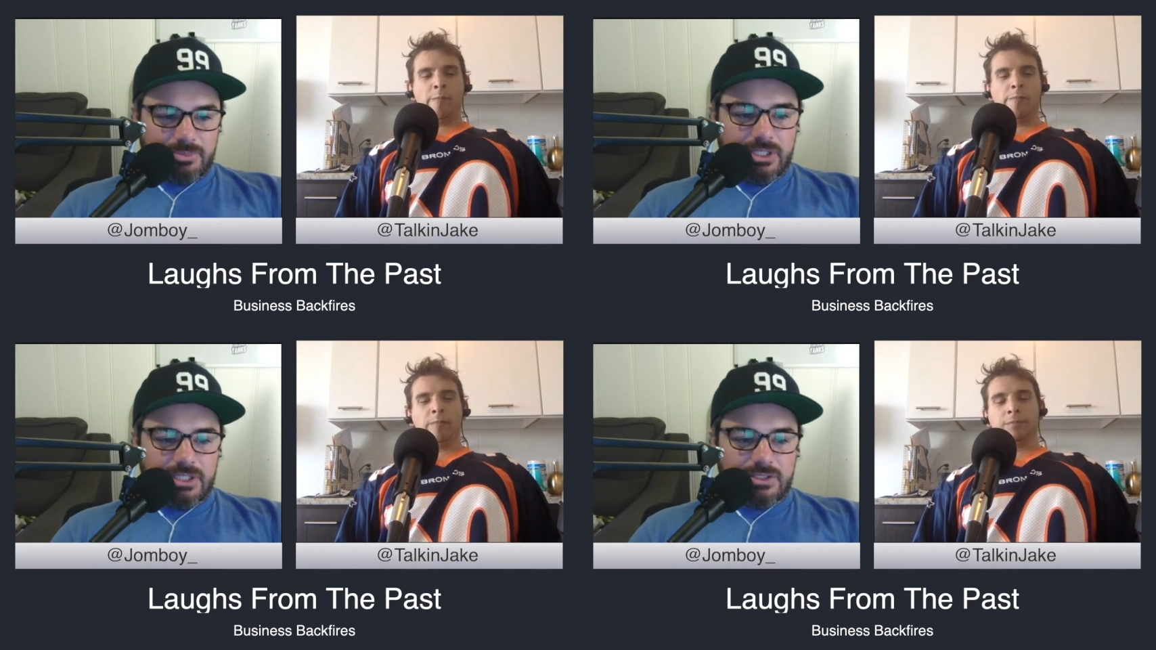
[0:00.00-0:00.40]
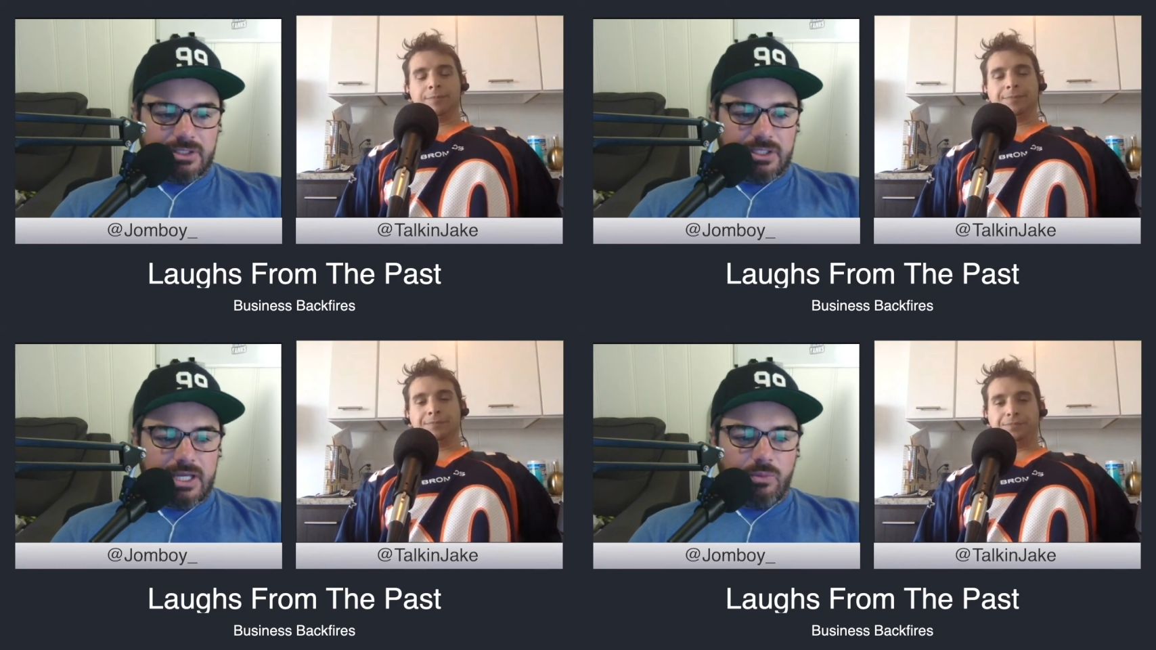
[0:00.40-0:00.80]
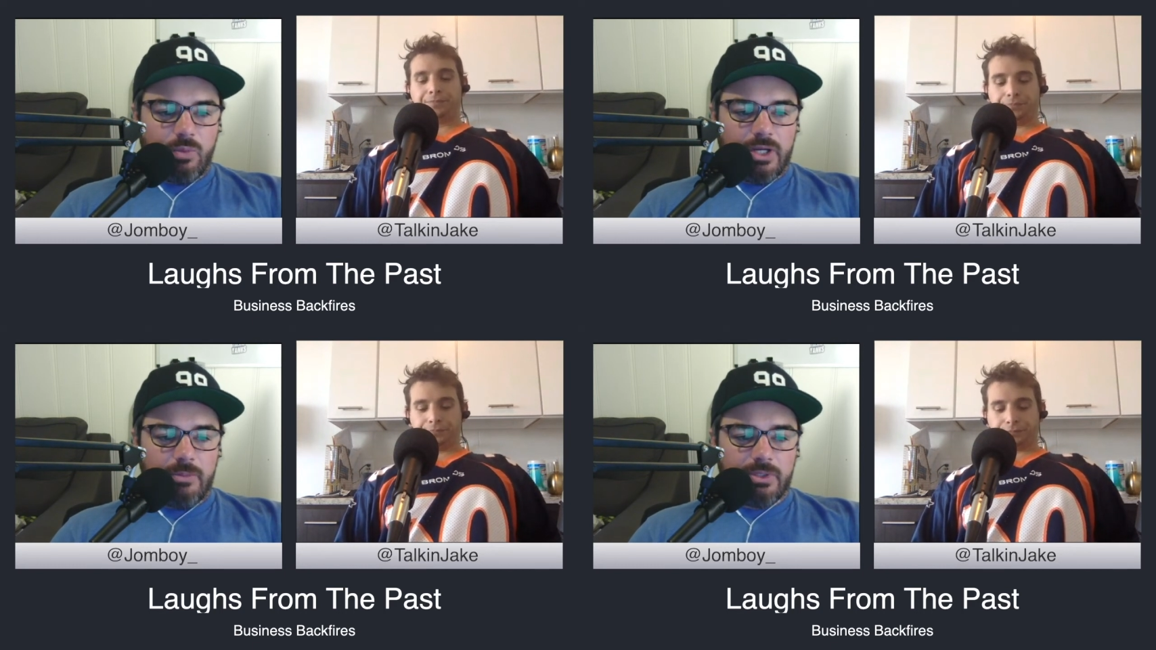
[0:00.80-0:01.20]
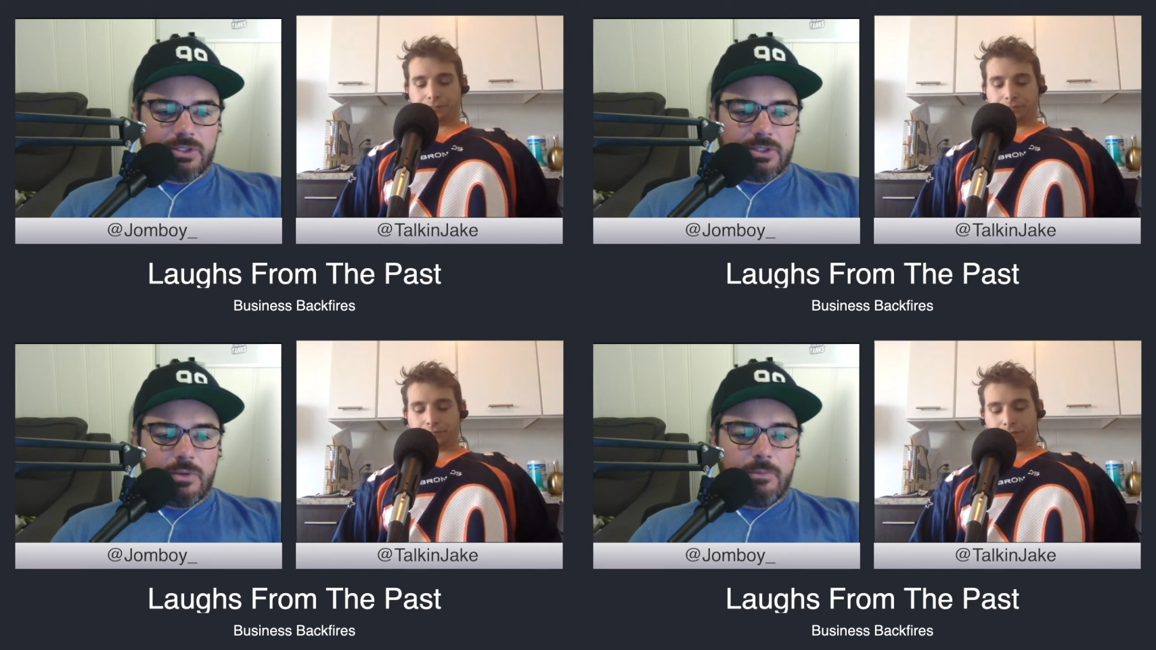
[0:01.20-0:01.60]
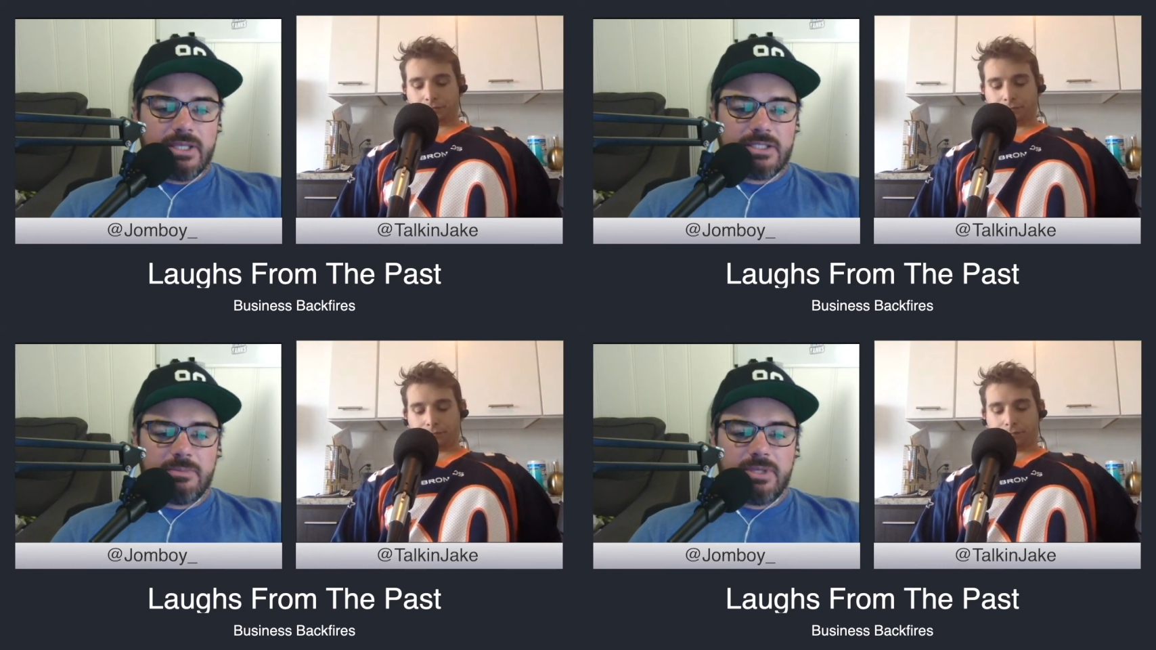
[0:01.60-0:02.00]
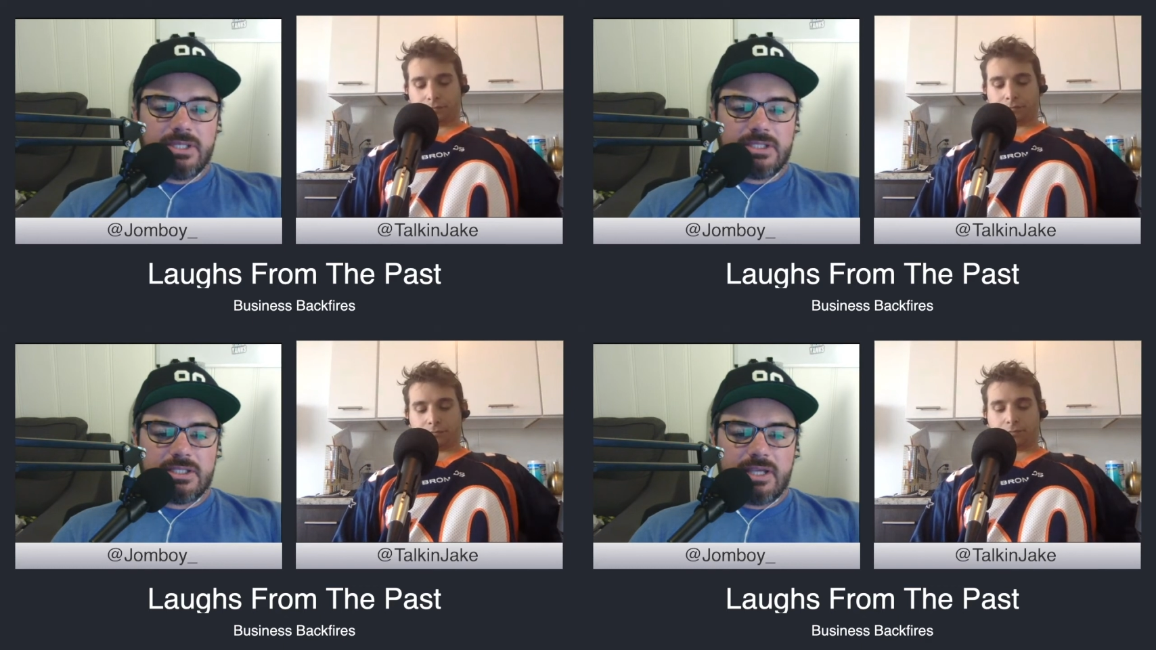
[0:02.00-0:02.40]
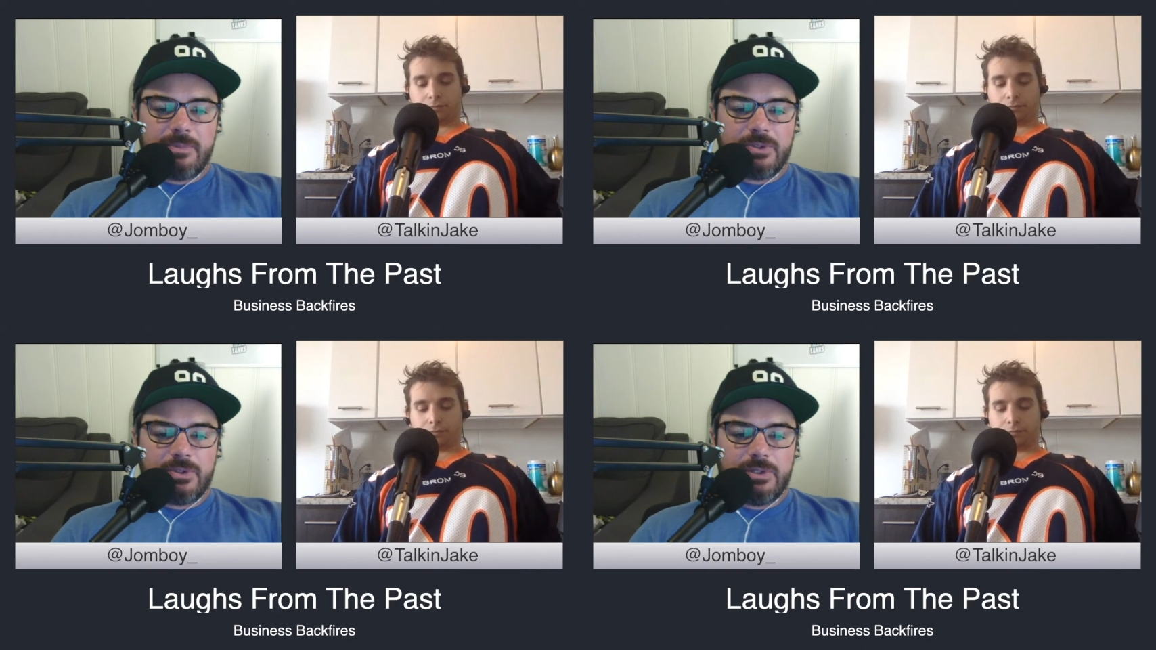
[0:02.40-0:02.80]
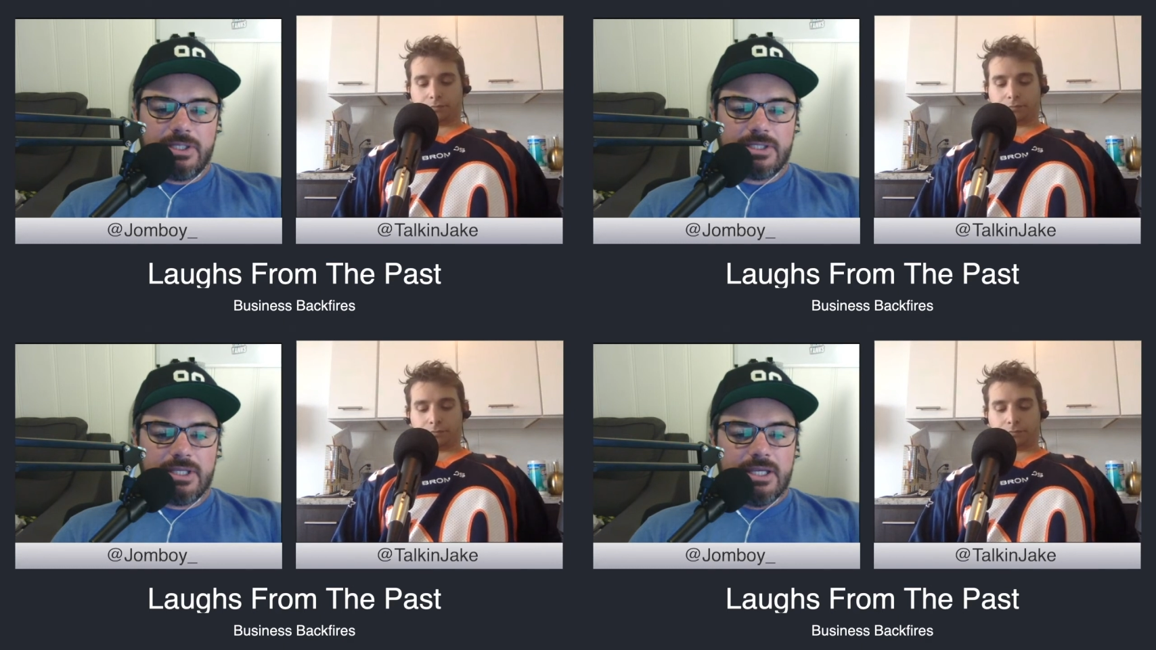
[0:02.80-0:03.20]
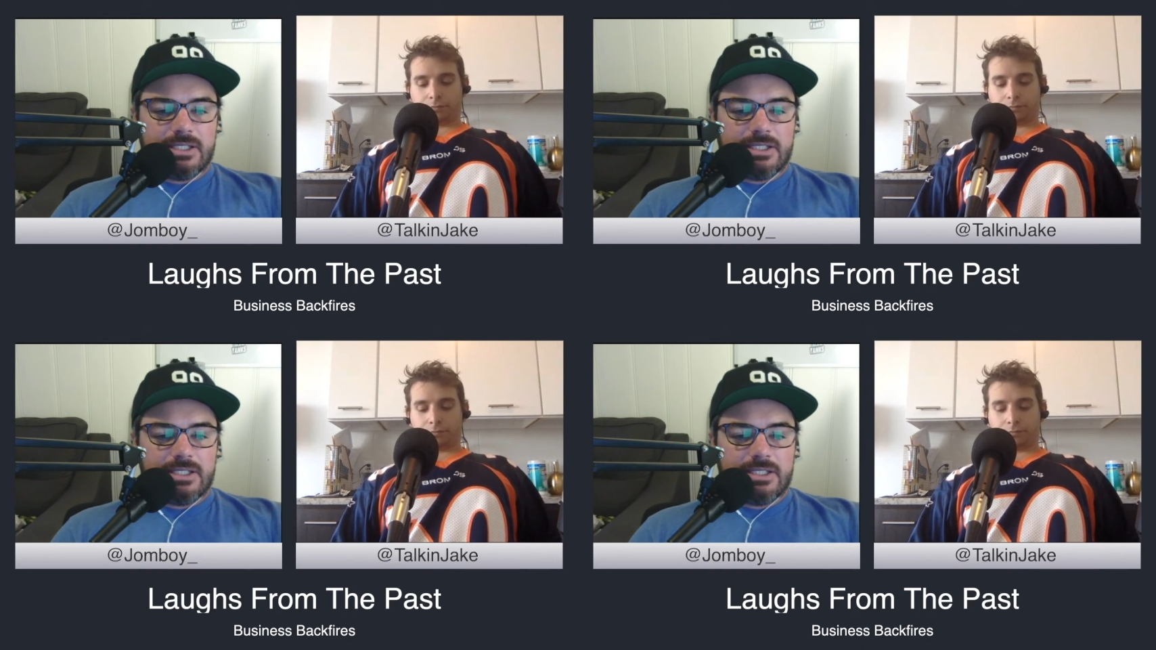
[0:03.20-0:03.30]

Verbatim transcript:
Speaker 1: but it took not one but two missed business opportunities